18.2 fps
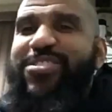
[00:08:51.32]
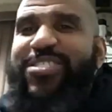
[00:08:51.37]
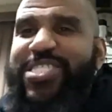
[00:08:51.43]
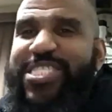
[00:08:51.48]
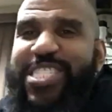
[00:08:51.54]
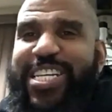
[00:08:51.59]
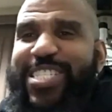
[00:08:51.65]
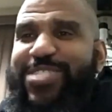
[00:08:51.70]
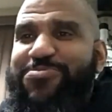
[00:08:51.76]
going to
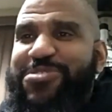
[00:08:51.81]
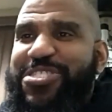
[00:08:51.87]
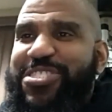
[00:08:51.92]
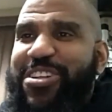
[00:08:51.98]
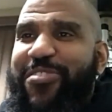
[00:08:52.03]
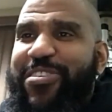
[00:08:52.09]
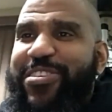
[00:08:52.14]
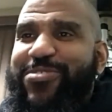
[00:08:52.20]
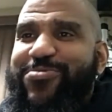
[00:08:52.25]
change when
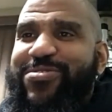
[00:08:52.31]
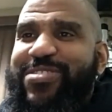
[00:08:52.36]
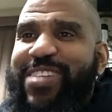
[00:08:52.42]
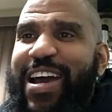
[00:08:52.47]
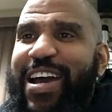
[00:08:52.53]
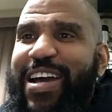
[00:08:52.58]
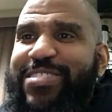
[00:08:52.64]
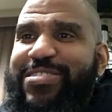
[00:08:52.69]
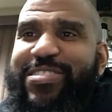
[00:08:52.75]
Jerry Jones
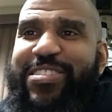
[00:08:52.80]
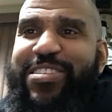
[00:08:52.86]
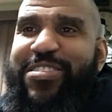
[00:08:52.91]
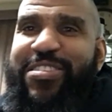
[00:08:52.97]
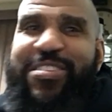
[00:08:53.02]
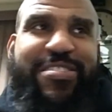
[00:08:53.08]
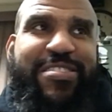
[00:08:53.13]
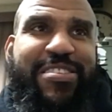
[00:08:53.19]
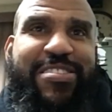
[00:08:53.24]
dies.
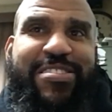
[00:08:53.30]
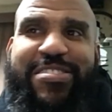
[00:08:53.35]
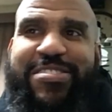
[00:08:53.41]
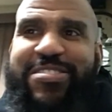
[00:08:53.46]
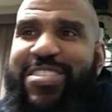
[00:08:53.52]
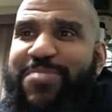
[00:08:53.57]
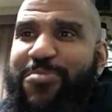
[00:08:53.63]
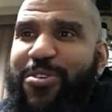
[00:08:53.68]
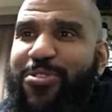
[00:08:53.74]
The
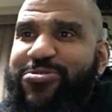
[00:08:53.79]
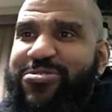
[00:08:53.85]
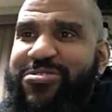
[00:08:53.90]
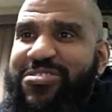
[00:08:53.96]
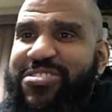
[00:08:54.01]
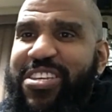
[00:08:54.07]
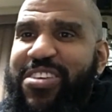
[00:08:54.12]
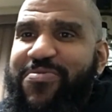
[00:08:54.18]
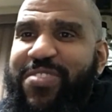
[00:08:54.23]
team goes to
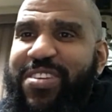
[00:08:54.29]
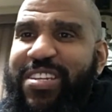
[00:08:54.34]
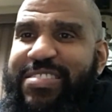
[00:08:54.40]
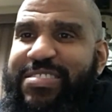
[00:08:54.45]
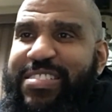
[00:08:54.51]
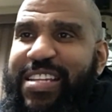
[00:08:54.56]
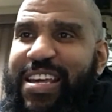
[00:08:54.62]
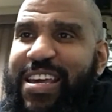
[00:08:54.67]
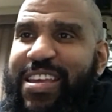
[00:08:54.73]
Steven,
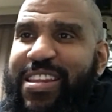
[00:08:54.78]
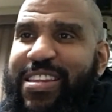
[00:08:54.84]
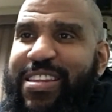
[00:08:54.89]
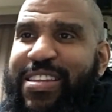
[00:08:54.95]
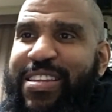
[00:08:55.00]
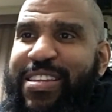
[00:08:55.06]
does it not?